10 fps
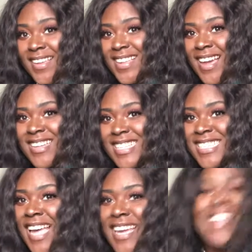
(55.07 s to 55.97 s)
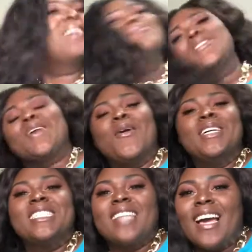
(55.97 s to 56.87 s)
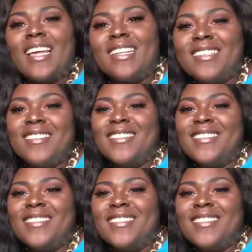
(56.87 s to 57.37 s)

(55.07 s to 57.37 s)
Y'all excited? I'm so excited.